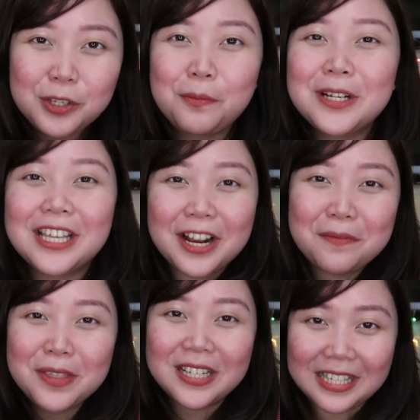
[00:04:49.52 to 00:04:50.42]
super
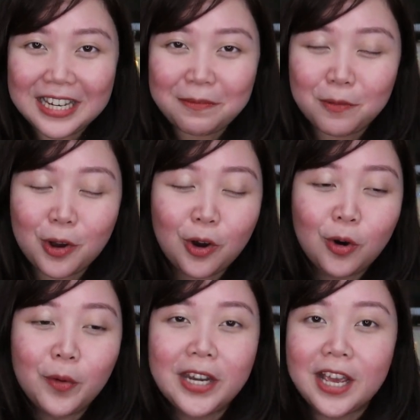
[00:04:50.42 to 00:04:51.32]
sarap ng sleep
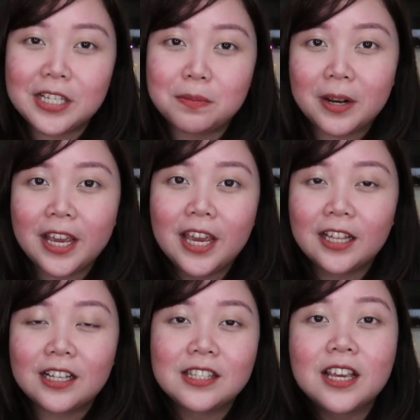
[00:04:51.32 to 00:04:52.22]
ko when I spray
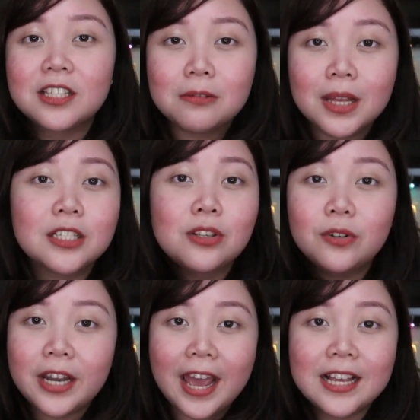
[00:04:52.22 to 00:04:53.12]
it kasi it smells
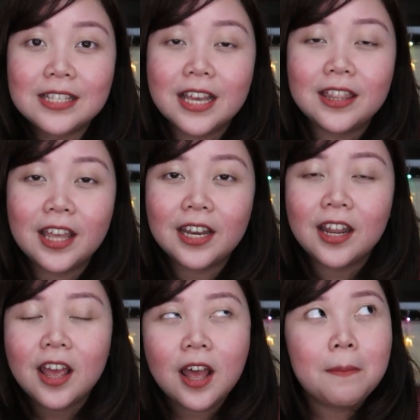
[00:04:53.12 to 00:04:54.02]
so nice and then